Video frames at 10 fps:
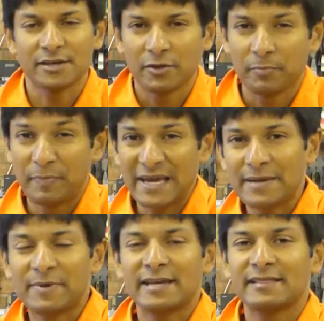so the
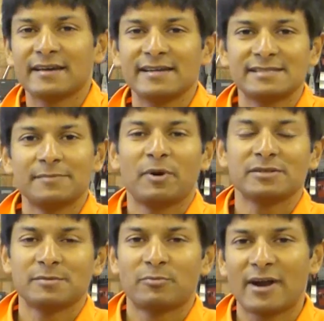BB30
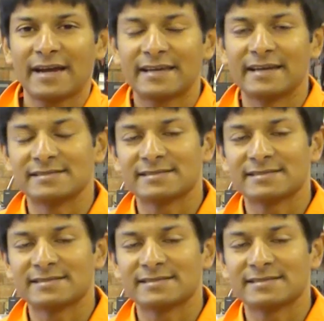Bottom Bracket